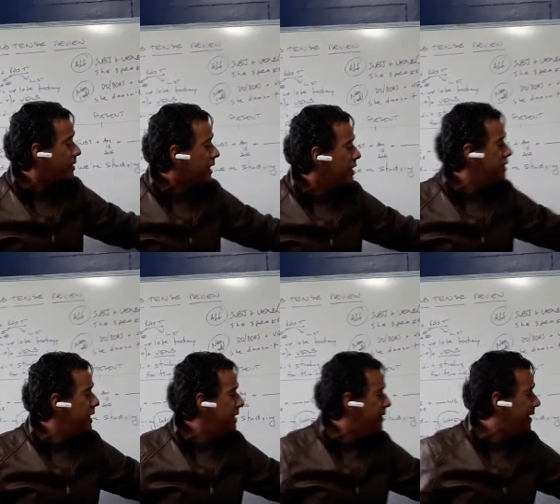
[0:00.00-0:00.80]

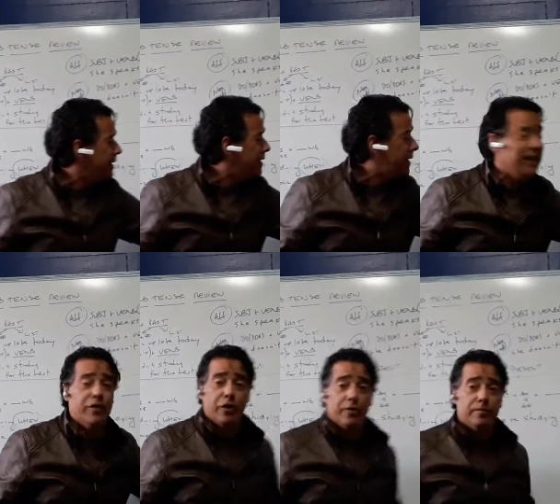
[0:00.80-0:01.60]
she doesn't
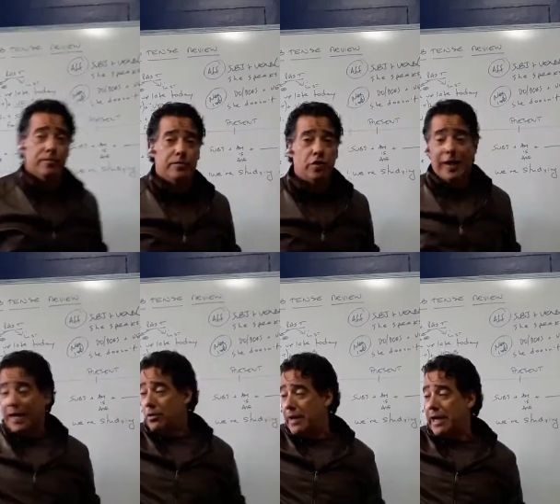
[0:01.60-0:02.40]
either. So I
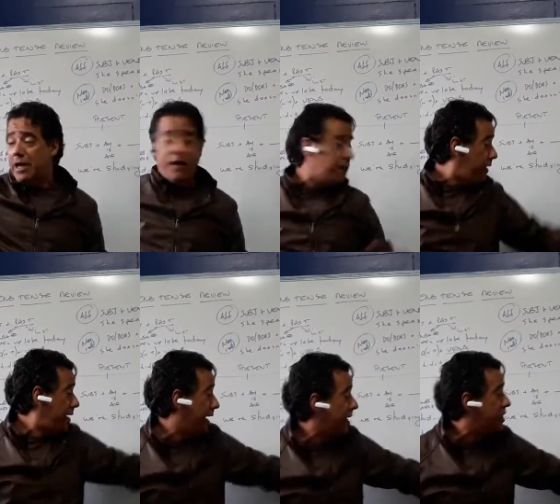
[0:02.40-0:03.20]
don't like
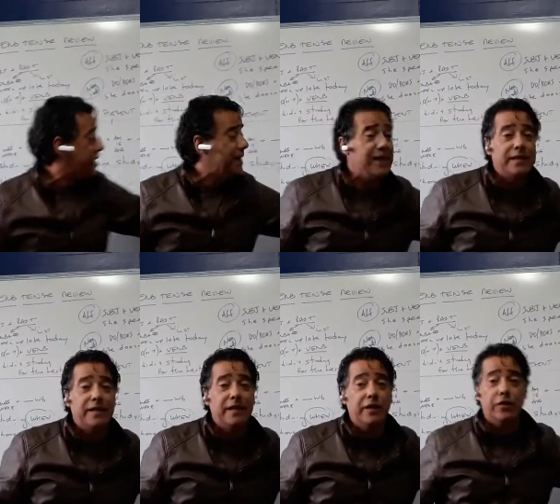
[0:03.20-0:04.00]
coffee and she
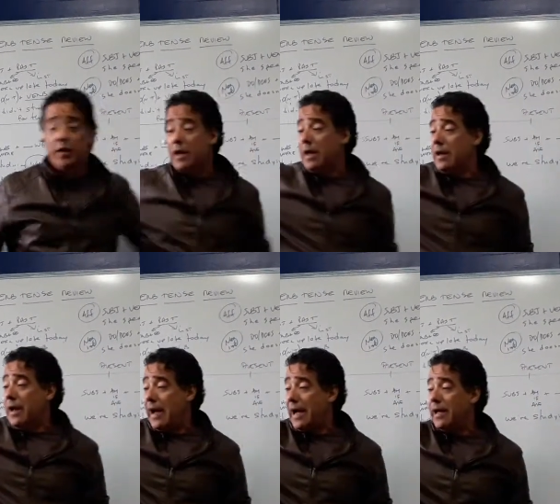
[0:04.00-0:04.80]
doesn't either.
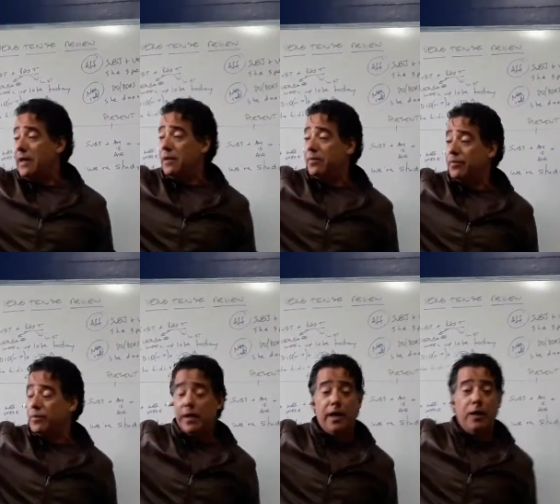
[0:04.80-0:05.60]
I
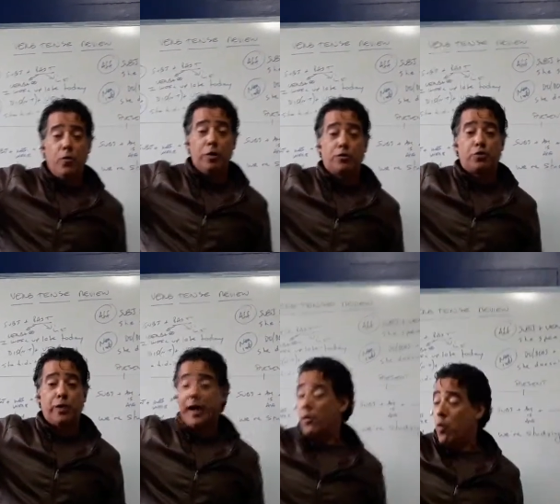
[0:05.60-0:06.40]

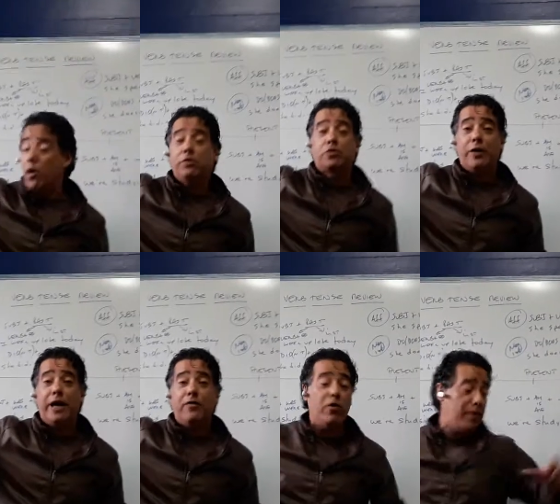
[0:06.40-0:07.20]
won't
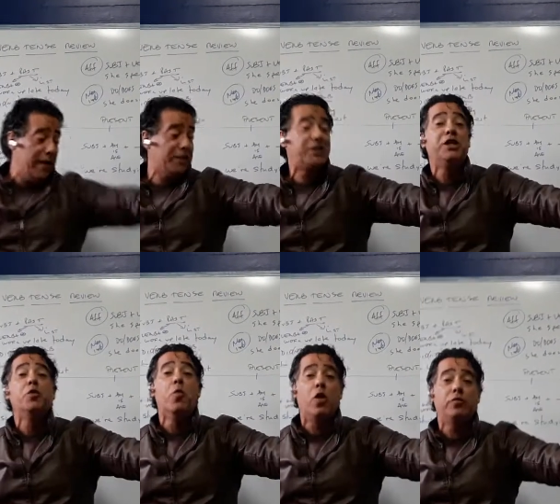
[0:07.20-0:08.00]
travel and she
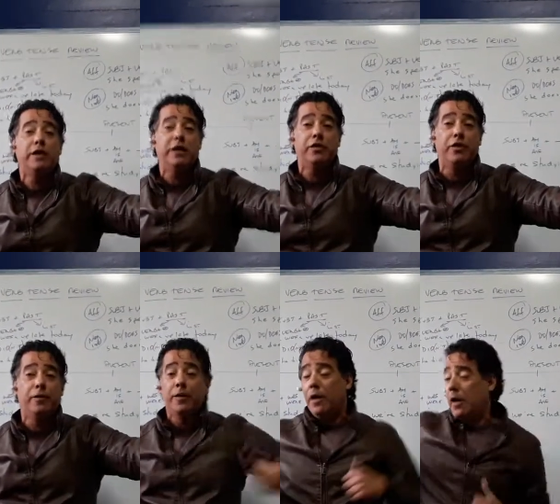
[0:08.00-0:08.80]
won't
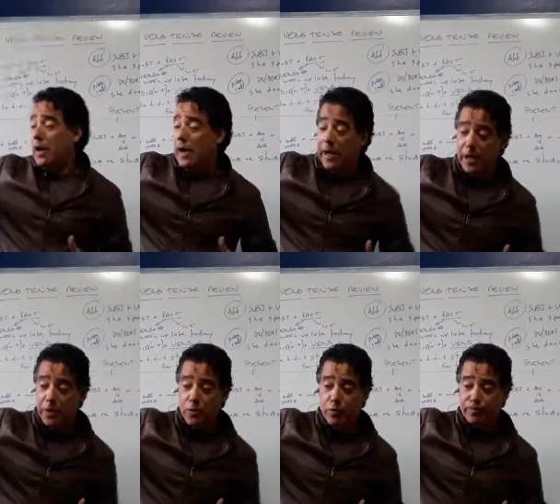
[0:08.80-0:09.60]
either.
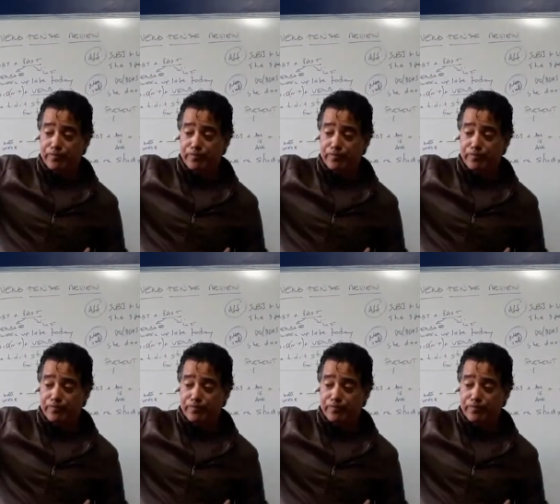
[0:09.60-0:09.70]
I